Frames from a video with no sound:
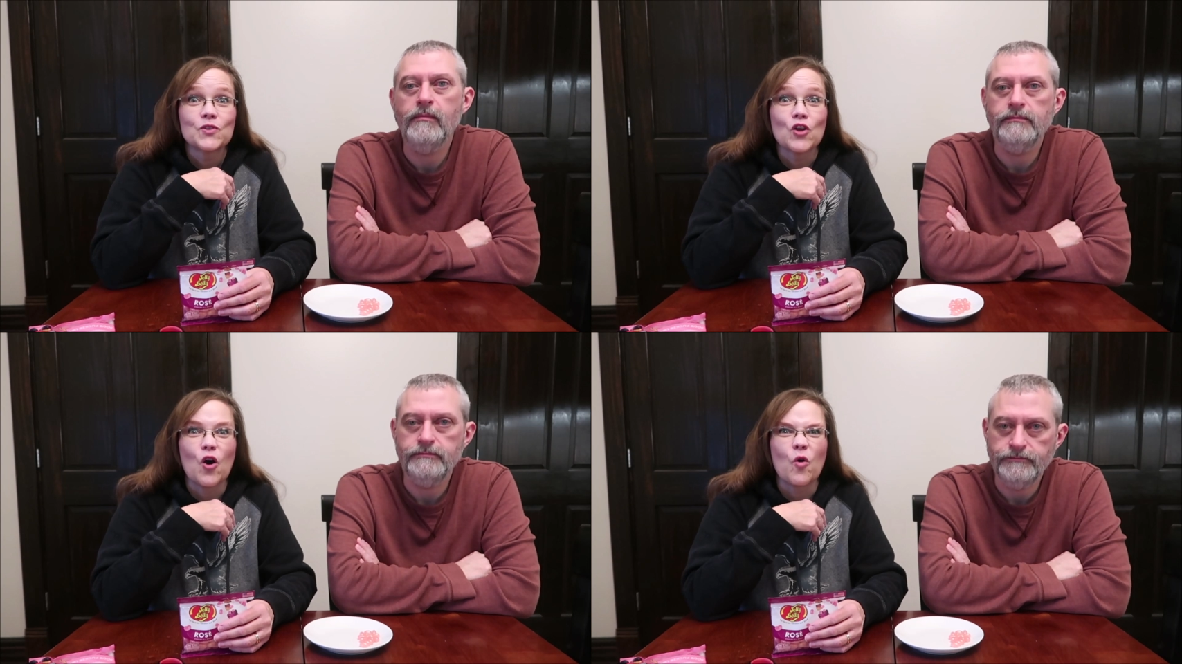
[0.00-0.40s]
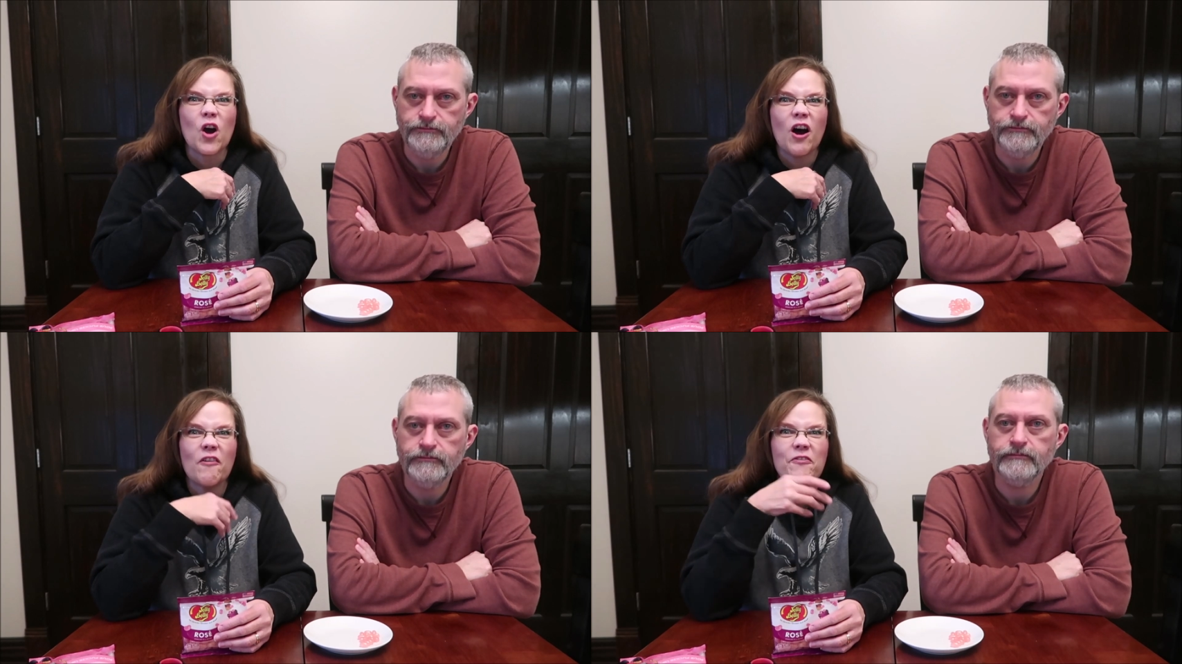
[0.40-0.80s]
Speaker 1: so
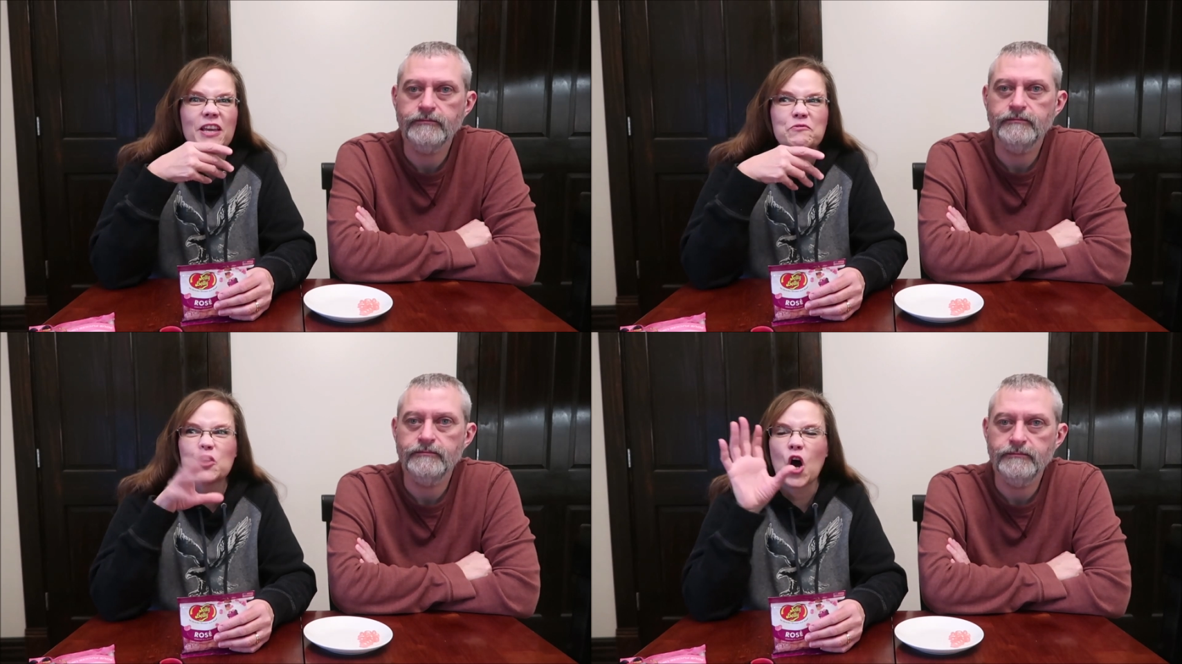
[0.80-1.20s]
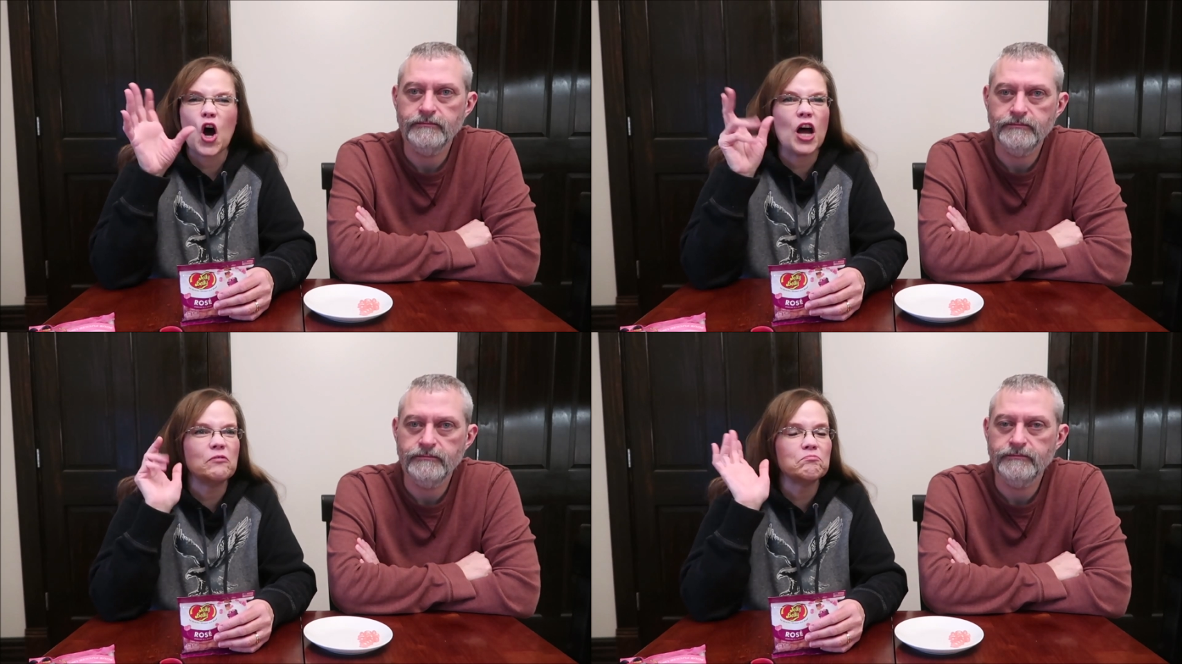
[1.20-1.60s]
coffee's
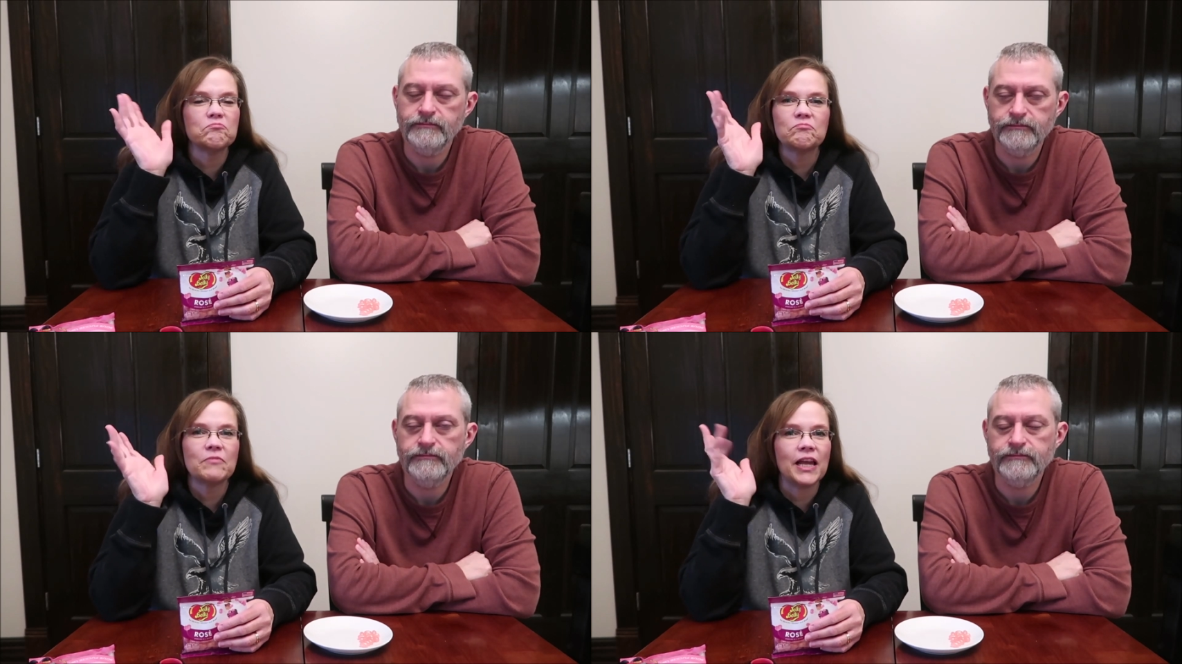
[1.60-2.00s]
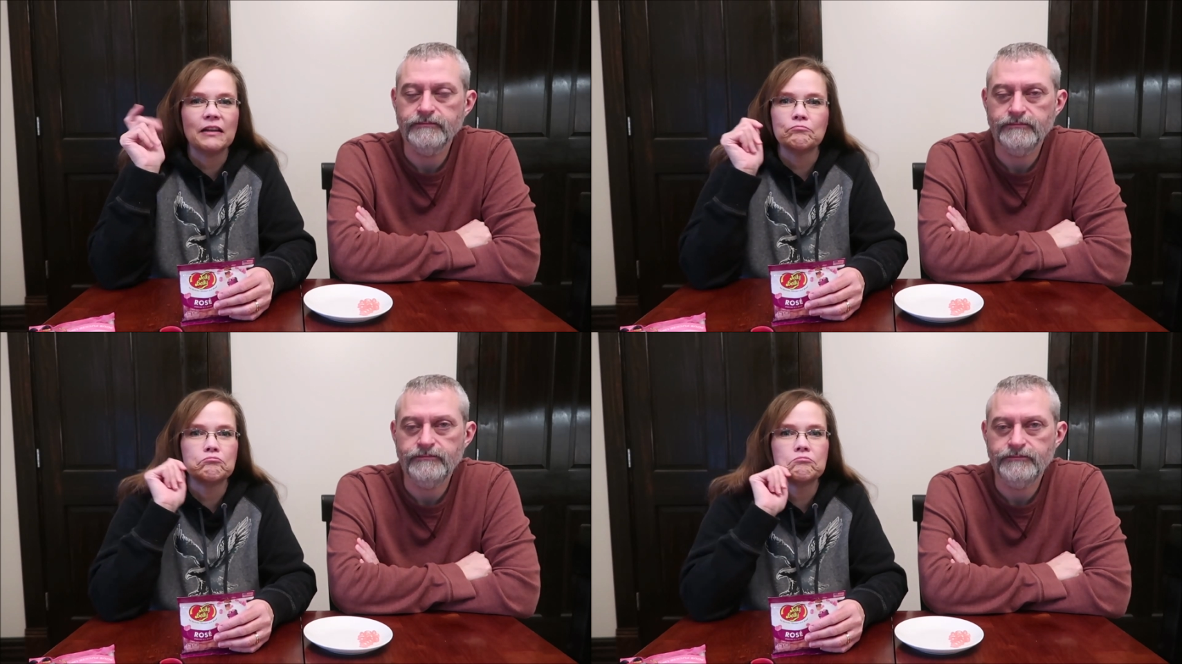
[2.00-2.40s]
gone in
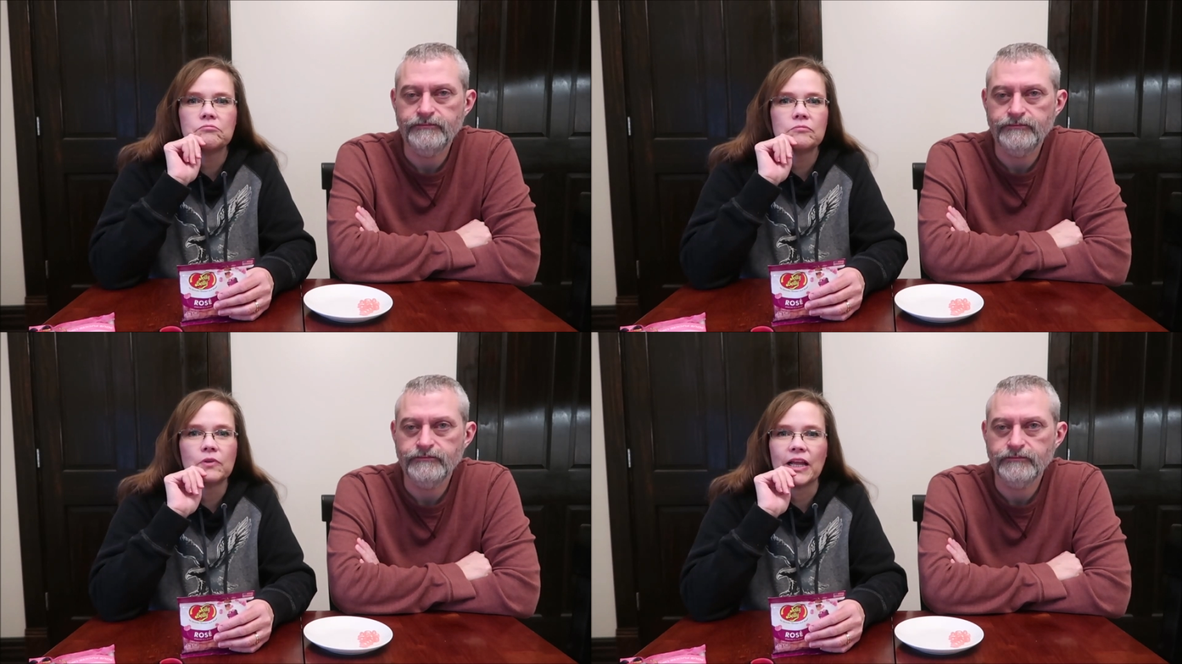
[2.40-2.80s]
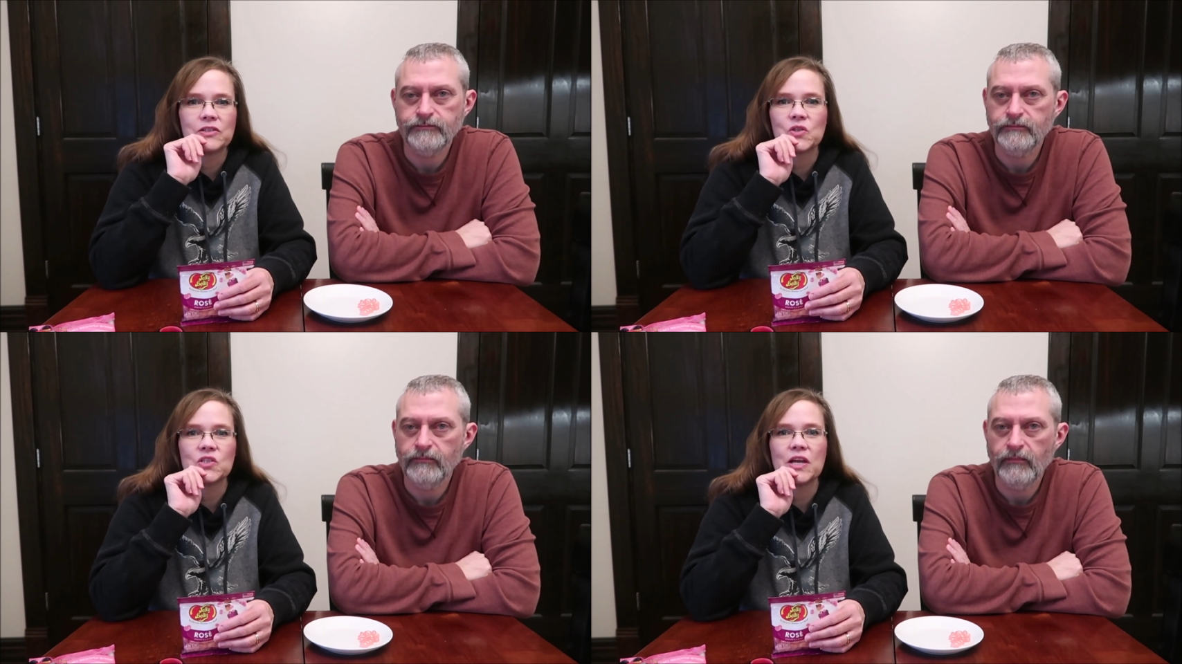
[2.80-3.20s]
less
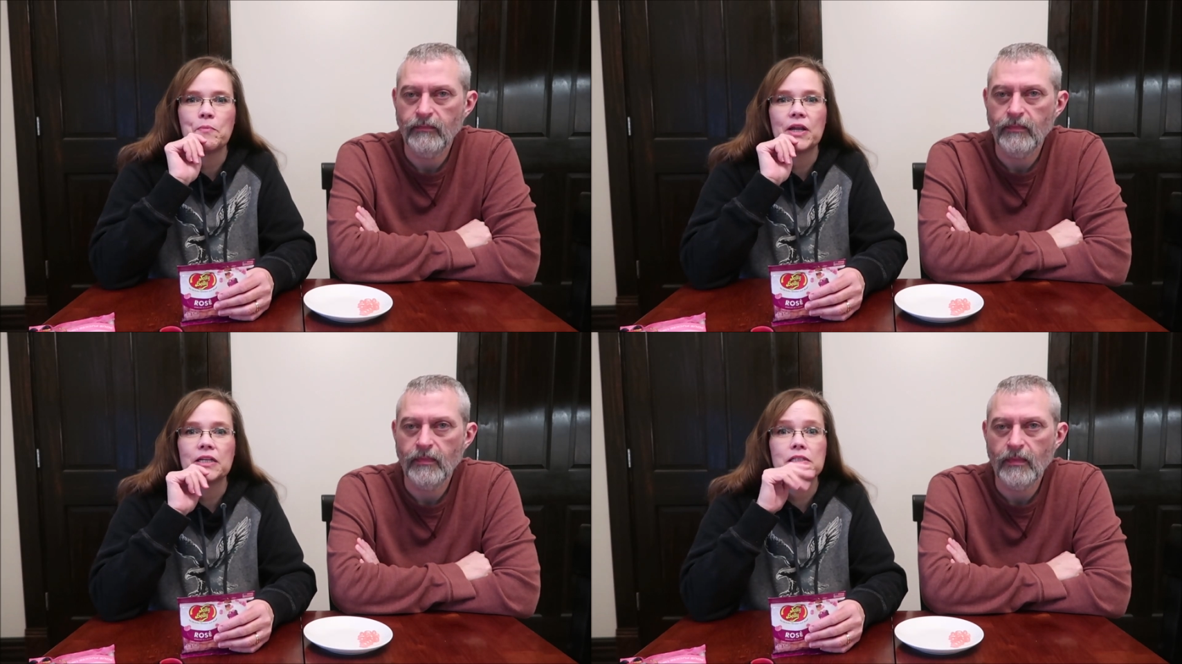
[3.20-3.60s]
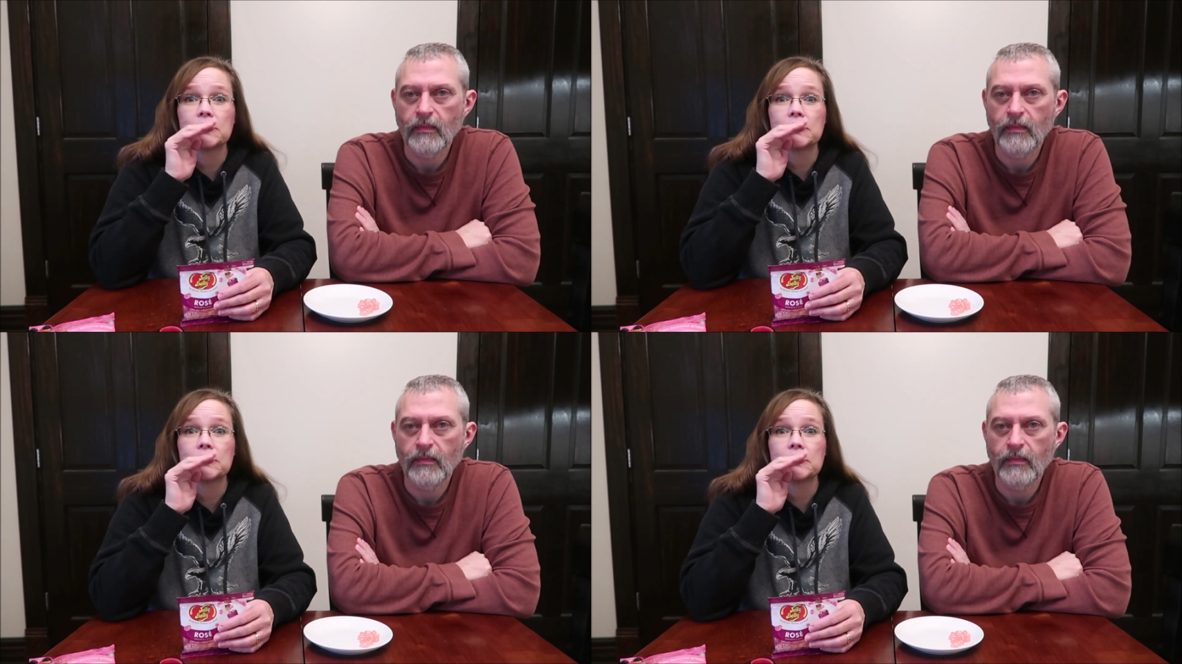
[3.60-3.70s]
than ten minutes.